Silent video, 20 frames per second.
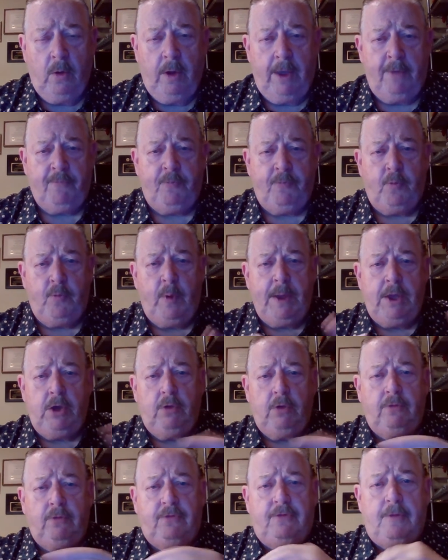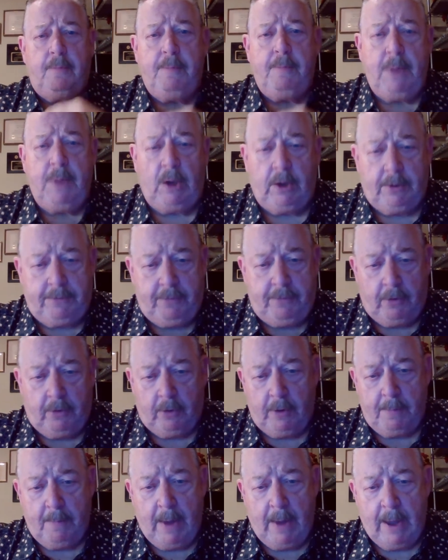If we use the
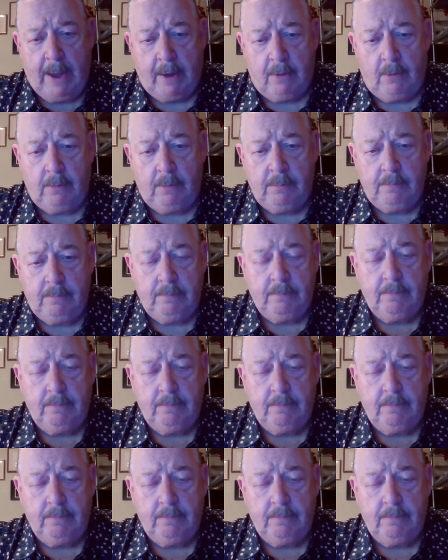military model,